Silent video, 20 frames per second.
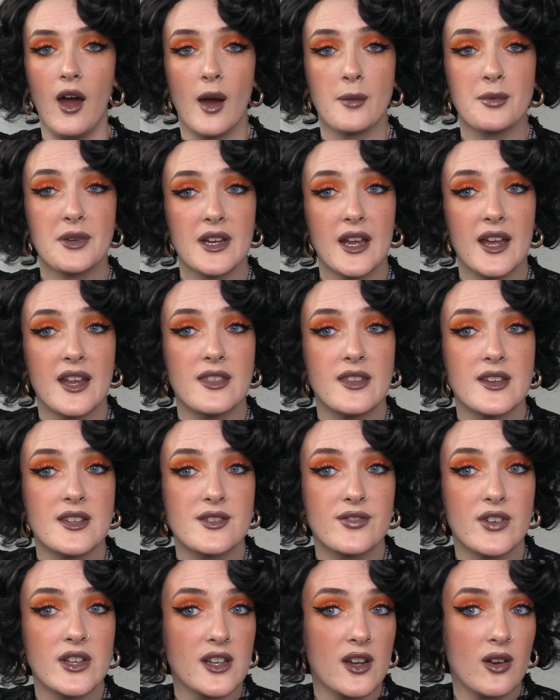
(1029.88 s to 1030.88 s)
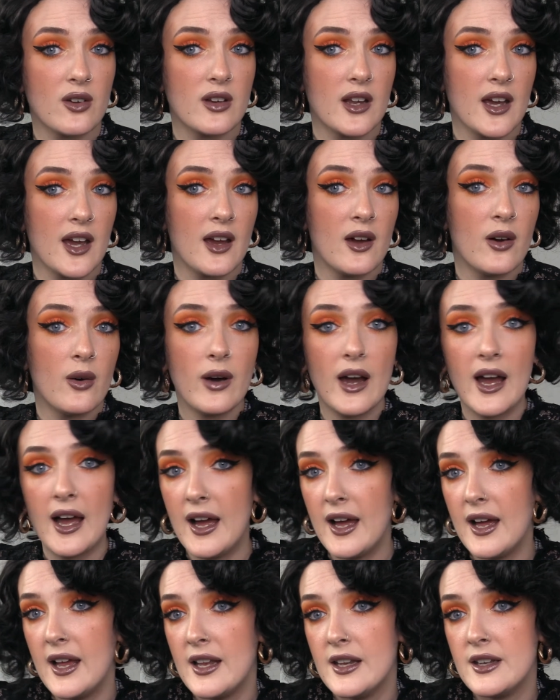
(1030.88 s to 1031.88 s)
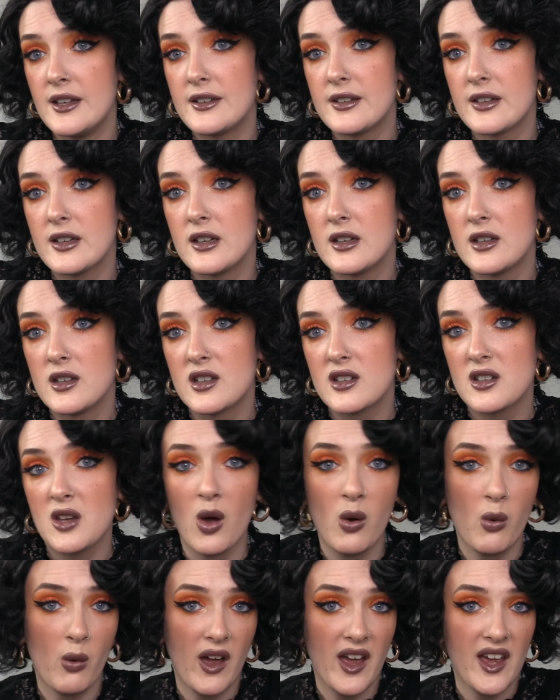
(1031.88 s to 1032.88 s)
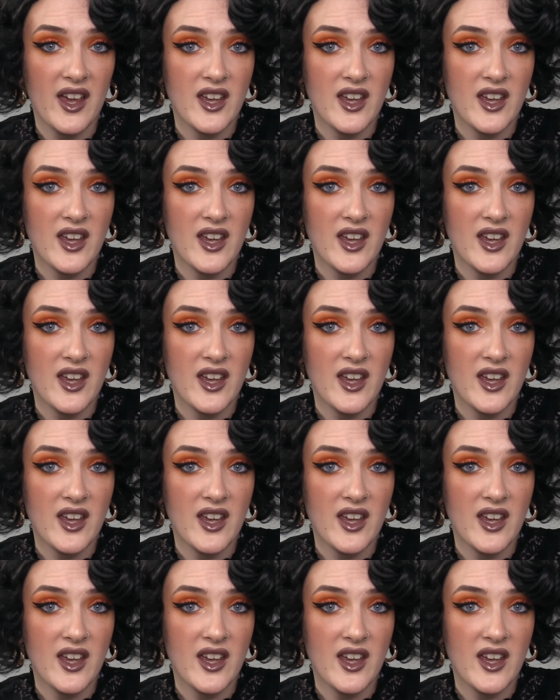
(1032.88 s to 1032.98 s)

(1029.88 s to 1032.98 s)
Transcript: going to end this video now and go away,